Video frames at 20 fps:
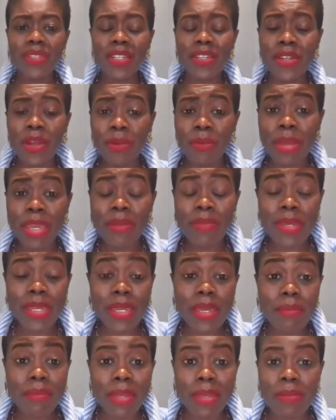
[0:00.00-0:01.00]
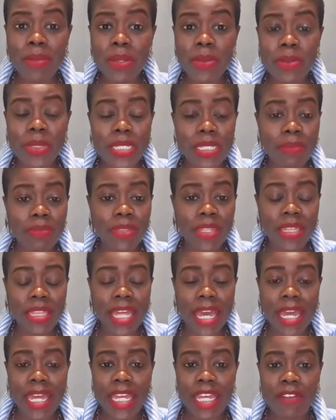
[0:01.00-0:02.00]
maybe it was something
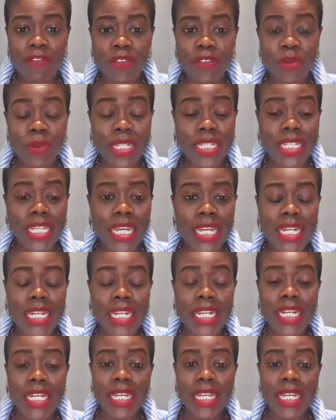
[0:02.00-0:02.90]
that if you had taken it